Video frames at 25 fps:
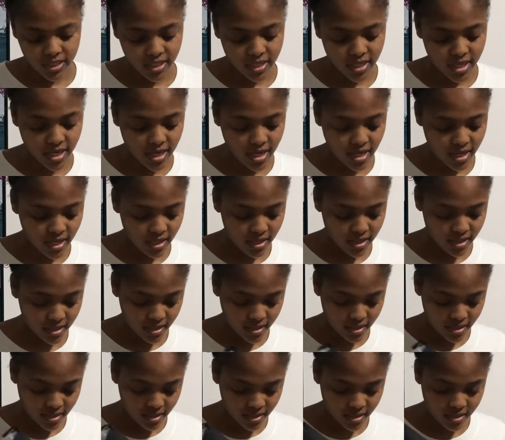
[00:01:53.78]
Okay,
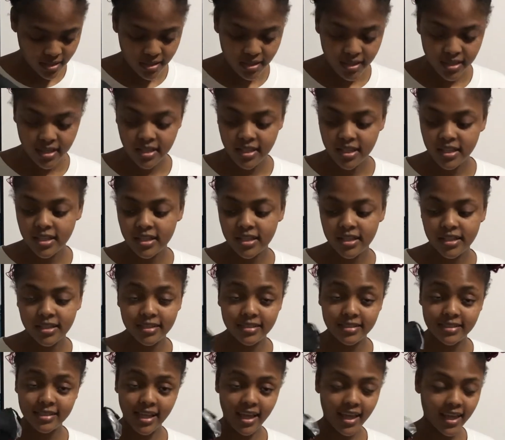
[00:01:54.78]

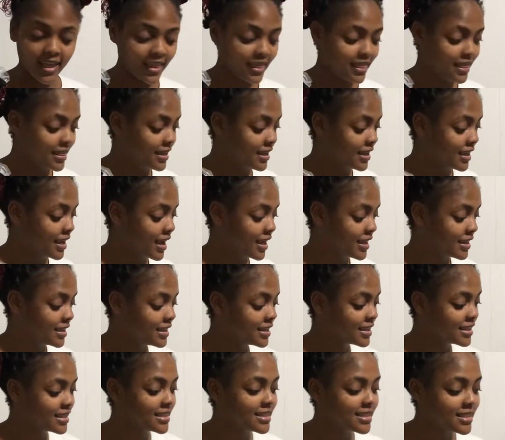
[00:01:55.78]
second thing, I
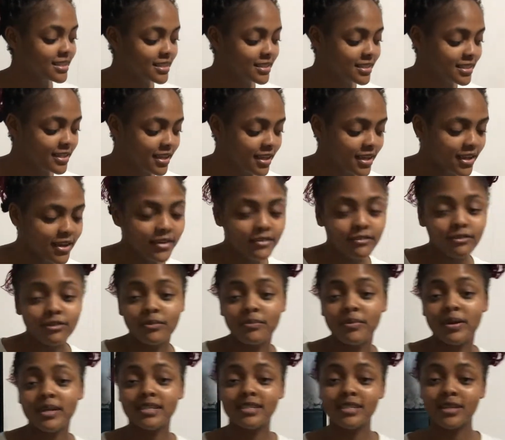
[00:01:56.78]
think this is for
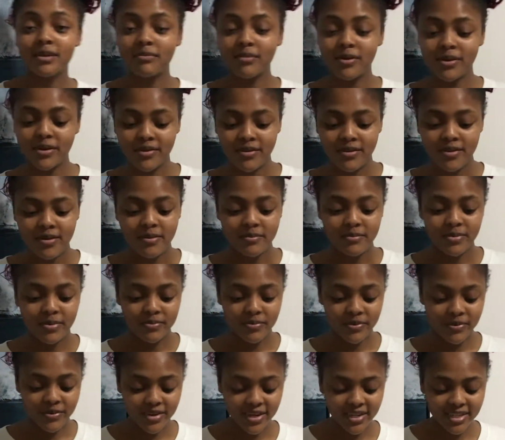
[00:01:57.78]
my summer
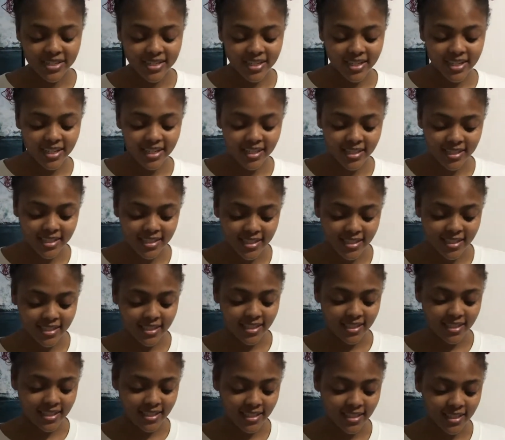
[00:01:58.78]
preparation, because
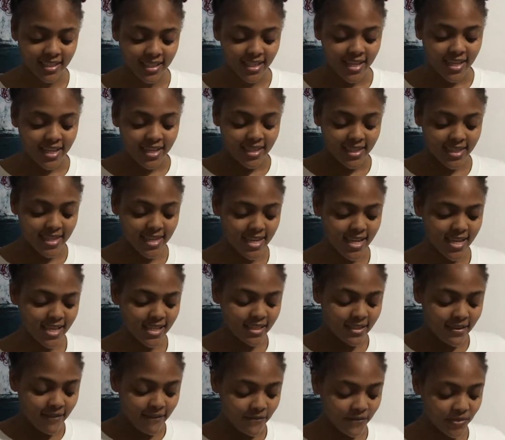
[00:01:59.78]
this
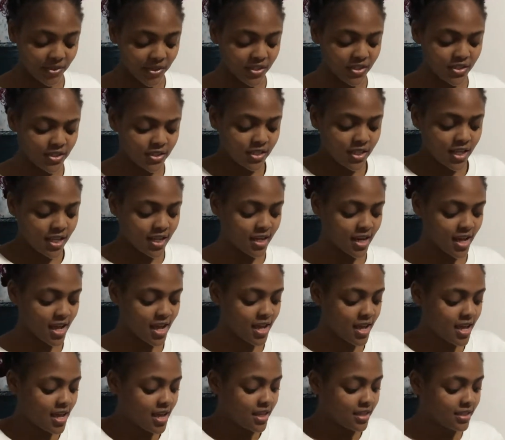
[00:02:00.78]
feels like
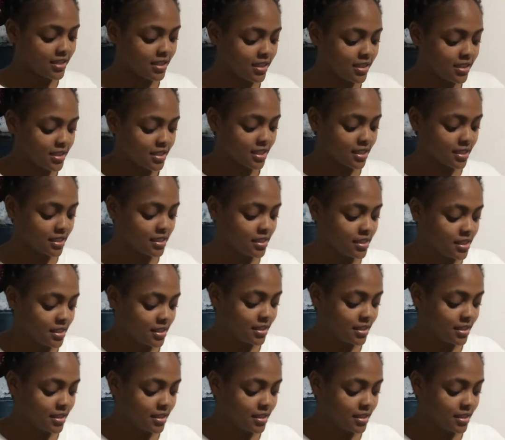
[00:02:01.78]
something.